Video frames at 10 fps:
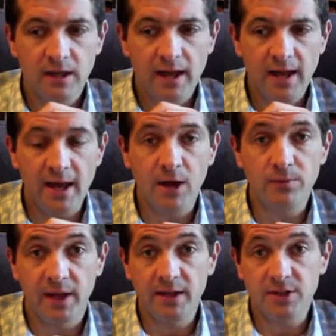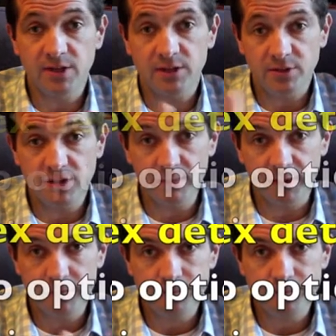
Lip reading: how then is sex determined?